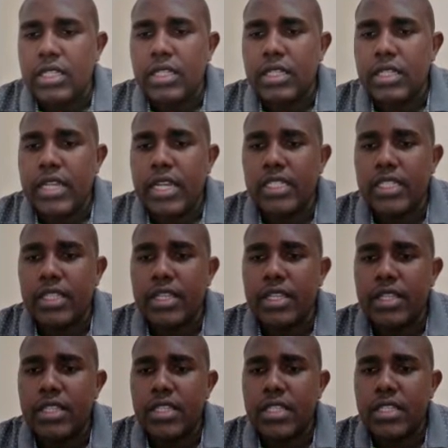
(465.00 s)
and this
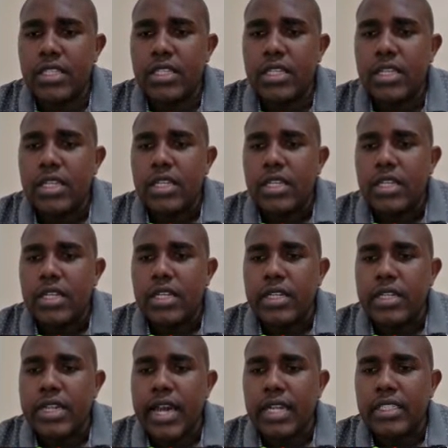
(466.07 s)
is
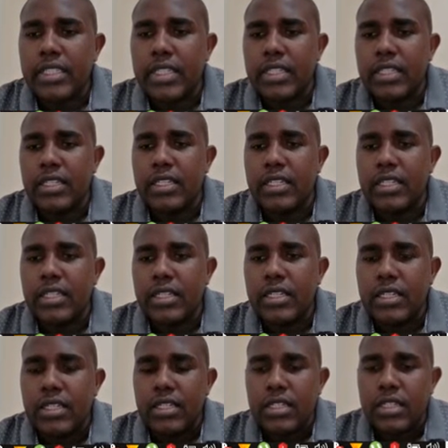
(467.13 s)
reduction
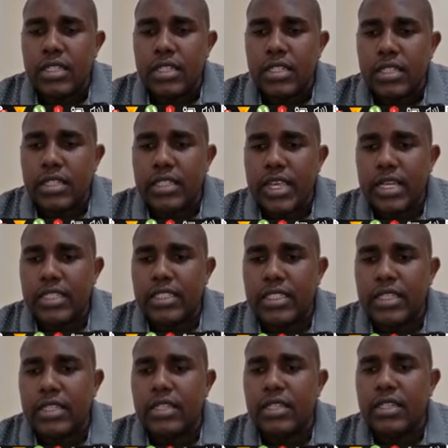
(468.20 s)
reaction,
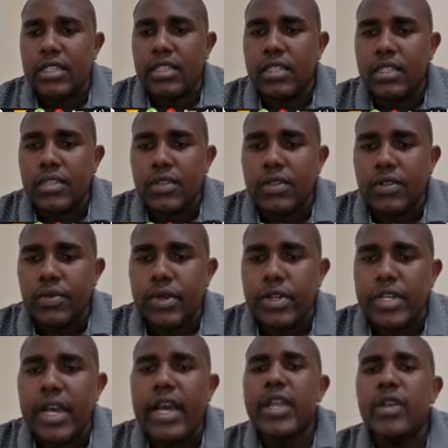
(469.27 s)
when
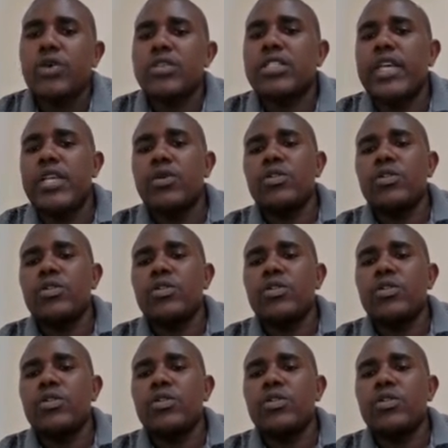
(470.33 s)
iron oxide was actually